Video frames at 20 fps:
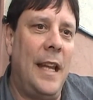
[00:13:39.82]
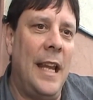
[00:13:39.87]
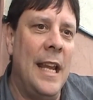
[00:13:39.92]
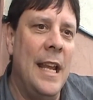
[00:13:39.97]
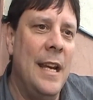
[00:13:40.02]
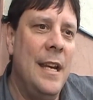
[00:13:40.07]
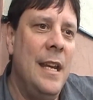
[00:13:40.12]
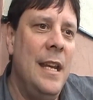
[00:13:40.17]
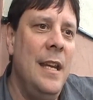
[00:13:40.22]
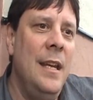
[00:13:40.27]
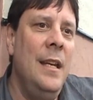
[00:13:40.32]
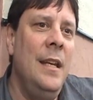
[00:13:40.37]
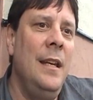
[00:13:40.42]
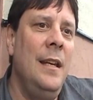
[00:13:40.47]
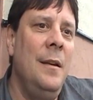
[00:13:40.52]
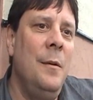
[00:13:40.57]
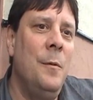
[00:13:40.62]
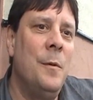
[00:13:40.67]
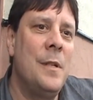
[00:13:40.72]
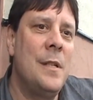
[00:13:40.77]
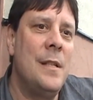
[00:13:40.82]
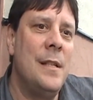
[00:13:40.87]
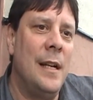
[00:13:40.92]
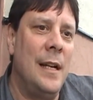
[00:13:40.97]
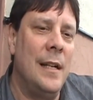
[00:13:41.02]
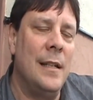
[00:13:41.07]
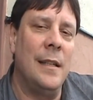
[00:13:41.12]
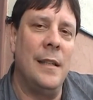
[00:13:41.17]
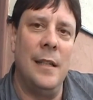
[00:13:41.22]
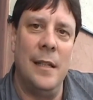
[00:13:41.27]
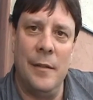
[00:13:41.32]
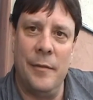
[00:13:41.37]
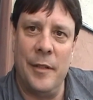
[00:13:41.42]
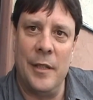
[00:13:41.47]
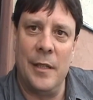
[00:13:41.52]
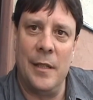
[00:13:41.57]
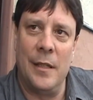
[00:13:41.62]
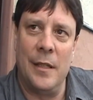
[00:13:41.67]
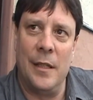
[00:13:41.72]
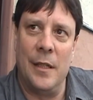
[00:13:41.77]
and he was not
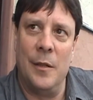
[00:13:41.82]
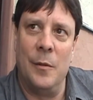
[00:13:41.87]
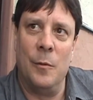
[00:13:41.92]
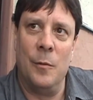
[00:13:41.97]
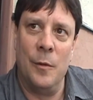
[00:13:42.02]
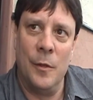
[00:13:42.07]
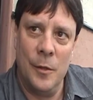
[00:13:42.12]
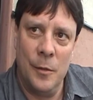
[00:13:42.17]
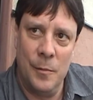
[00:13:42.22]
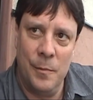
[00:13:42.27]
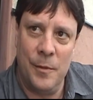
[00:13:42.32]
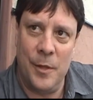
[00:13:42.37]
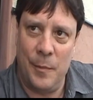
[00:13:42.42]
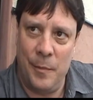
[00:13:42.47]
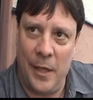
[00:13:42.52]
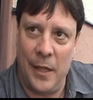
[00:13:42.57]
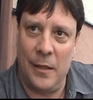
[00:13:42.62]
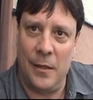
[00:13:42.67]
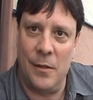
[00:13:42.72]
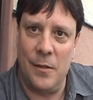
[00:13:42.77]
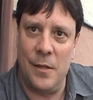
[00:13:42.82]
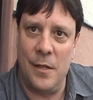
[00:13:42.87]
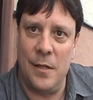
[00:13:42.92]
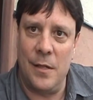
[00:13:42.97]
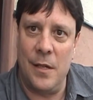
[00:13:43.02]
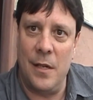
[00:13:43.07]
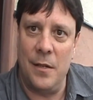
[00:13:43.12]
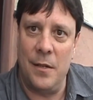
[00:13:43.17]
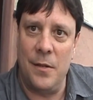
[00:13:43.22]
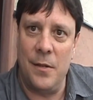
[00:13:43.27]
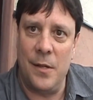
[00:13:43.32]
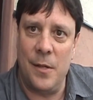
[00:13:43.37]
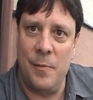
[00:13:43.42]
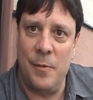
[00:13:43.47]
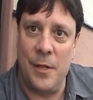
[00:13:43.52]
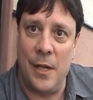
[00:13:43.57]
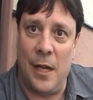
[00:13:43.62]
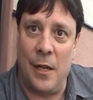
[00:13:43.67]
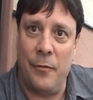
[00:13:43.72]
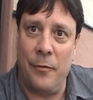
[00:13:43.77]
given the room to make those decisions
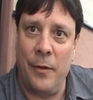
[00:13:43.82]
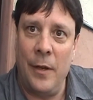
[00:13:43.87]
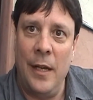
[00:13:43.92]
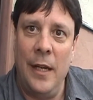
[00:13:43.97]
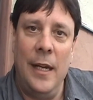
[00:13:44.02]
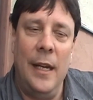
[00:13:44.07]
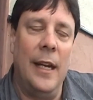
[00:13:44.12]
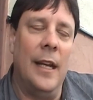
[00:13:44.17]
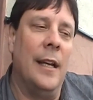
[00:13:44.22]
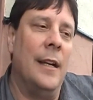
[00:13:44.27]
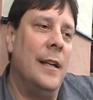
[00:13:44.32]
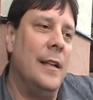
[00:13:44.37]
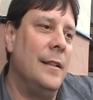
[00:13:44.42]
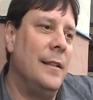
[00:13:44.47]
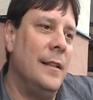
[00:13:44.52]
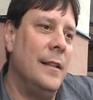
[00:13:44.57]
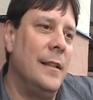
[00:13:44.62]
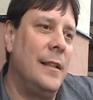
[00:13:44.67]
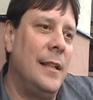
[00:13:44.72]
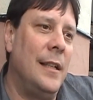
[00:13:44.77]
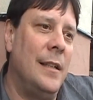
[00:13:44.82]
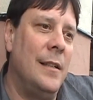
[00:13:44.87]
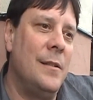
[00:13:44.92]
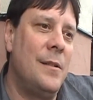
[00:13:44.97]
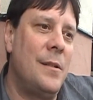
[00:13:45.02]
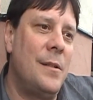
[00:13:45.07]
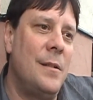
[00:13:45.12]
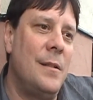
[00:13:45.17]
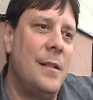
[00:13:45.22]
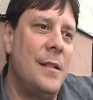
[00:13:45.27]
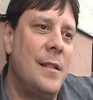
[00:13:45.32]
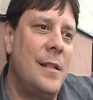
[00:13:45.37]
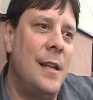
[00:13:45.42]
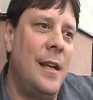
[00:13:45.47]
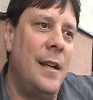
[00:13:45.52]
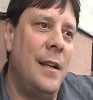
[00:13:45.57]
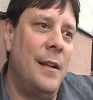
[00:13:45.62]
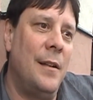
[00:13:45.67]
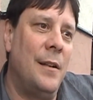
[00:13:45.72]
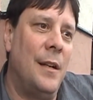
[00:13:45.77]
himself. And I think council is
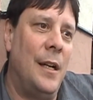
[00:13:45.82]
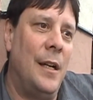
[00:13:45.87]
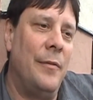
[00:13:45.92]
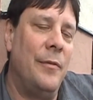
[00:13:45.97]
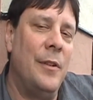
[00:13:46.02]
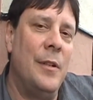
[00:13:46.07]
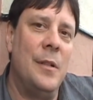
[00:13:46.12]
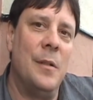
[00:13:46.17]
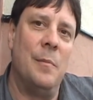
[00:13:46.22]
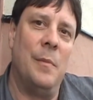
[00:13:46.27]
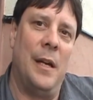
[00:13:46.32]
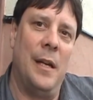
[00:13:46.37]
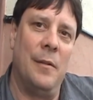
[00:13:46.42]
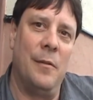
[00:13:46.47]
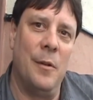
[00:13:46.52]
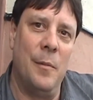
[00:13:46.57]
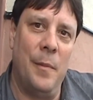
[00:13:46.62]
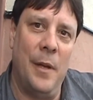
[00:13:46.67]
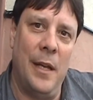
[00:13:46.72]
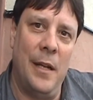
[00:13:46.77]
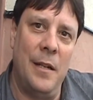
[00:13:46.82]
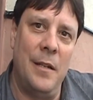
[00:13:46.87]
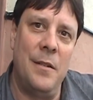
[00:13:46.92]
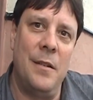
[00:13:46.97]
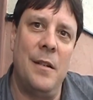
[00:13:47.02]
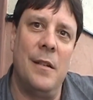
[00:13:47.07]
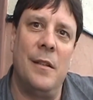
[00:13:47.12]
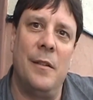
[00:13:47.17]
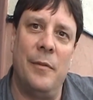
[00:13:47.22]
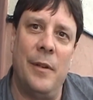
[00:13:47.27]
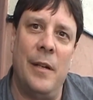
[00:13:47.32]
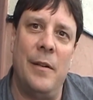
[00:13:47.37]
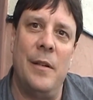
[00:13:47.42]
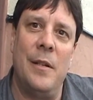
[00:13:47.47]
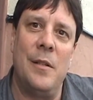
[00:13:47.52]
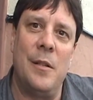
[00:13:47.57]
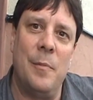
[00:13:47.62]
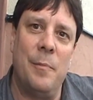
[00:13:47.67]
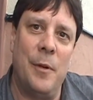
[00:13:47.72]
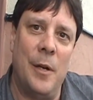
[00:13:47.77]
getting off into micromanaging the
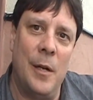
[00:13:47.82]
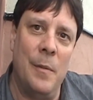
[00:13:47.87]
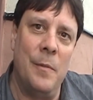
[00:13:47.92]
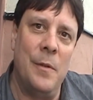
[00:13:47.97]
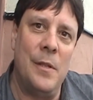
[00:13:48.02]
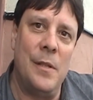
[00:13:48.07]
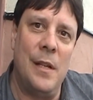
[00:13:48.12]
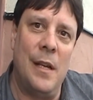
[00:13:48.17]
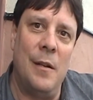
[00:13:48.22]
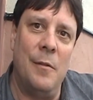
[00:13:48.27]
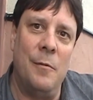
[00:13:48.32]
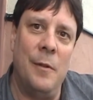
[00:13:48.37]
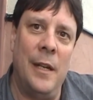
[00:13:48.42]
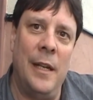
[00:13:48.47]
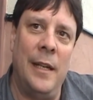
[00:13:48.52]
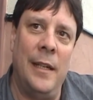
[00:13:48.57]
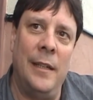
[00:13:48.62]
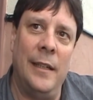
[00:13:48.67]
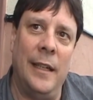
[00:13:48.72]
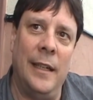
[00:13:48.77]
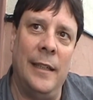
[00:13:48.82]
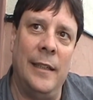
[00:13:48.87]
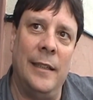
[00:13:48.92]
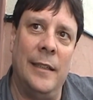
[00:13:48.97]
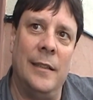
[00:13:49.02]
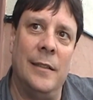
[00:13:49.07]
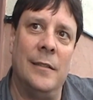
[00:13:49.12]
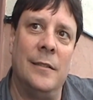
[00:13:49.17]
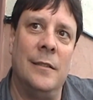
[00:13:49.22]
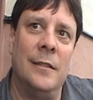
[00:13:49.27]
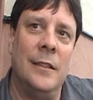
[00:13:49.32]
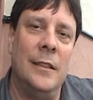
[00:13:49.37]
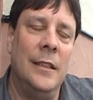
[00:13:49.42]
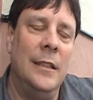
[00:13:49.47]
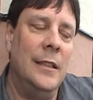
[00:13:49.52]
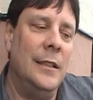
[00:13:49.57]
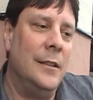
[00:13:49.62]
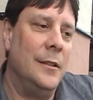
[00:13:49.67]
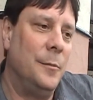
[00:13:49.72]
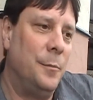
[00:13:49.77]
various departments that way, and
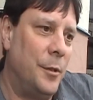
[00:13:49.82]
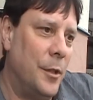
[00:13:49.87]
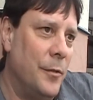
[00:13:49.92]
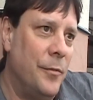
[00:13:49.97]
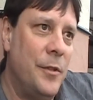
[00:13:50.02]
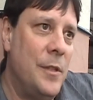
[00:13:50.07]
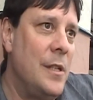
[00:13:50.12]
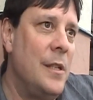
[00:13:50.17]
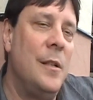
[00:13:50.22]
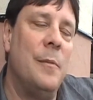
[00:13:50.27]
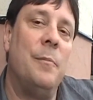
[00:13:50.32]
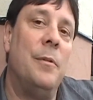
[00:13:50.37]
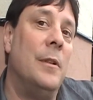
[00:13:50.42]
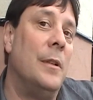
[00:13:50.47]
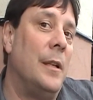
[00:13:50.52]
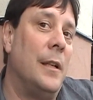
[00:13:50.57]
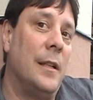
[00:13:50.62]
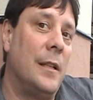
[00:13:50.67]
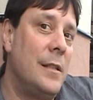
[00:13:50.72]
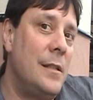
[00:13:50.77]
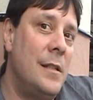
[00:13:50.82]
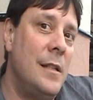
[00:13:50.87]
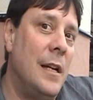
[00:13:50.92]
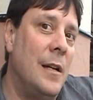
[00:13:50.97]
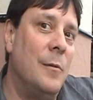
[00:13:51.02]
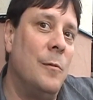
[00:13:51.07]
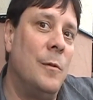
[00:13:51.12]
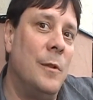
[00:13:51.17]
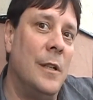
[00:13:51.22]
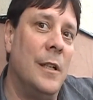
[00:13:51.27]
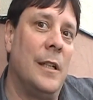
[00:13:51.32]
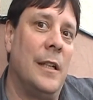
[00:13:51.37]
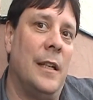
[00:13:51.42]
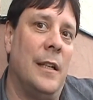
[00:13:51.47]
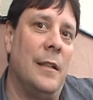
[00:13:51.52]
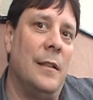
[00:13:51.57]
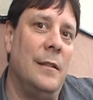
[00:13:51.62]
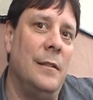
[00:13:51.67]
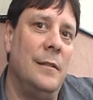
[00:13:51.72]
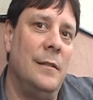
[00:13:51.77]
proof is in the pudding. It's not mm-hmm. working.
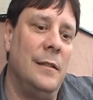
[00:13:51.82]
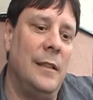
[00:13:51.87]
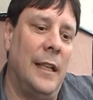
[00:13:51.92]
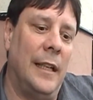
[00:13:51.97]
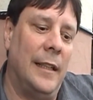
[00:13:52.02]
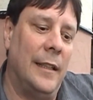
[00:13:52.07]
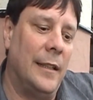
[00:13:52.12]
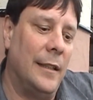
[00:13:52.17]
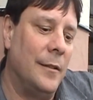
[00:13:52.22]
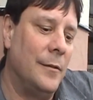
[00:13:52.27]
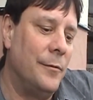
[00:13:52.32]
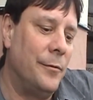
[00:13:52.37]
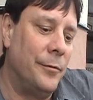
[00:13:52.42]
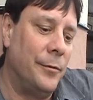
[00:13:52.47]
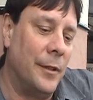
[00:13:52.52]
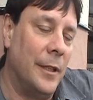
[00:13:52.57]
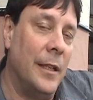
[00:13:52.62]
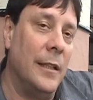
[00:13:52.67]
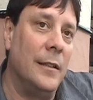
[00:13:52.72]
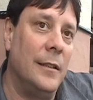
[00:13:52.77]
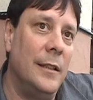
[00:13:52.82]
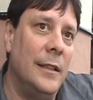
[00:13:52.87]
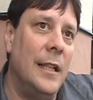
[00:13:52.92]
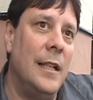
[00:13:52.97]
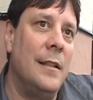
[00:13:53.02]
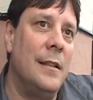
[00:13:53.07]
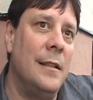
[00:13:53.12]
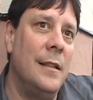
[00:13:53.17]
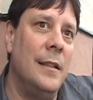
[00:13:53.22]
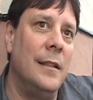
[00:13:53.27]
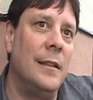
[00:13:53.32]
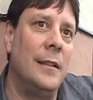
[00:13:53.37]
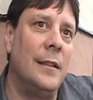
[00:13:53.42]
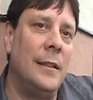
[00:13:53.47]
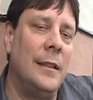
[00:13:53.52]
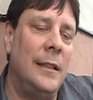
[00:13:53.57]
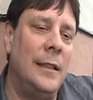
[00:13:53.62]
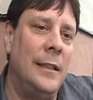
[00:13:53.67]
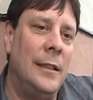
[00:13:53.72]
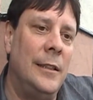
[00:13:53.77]
And frankly, I think
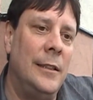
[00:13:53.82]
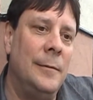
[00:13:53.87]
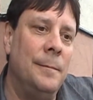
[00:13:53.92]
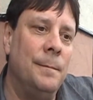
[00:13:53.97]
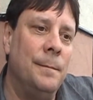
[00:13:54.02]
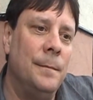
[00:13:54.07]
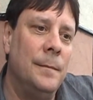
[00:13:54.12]
um,